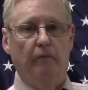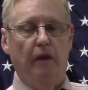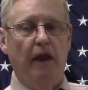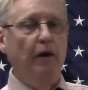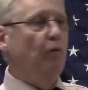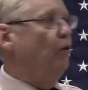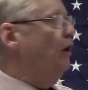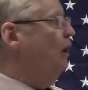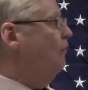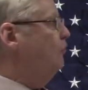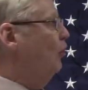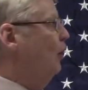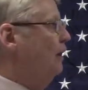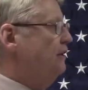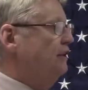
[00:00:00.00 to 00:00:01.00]
He wouldn't have
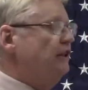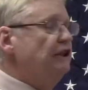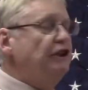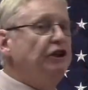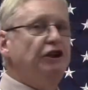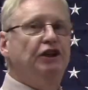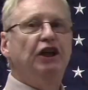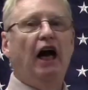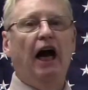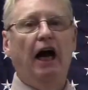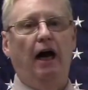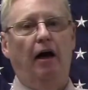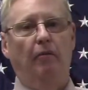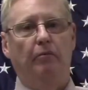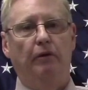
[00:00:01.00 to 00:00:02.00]
lost his
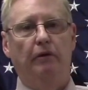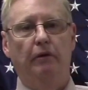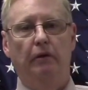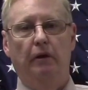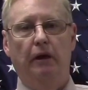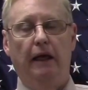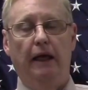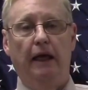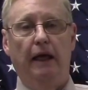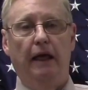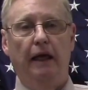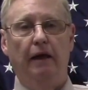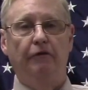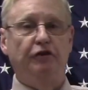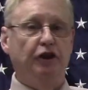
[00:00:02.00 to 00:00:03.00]
job
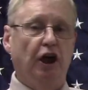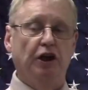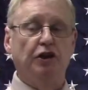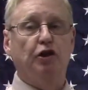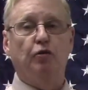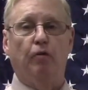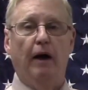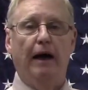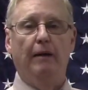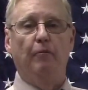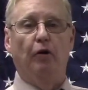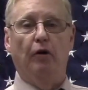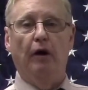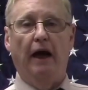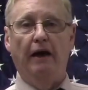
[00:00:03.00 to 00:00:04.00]
if Judge
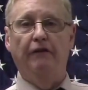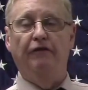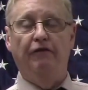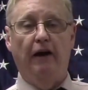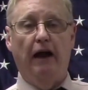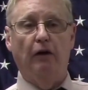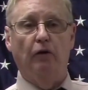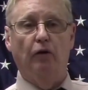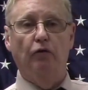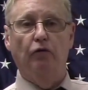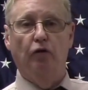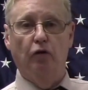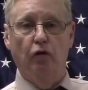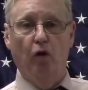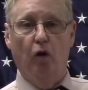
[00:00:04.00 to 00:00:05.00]
Kramer had followed
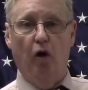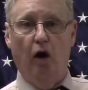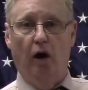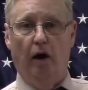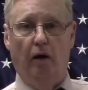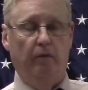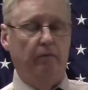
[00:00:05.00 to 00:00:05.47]
the law.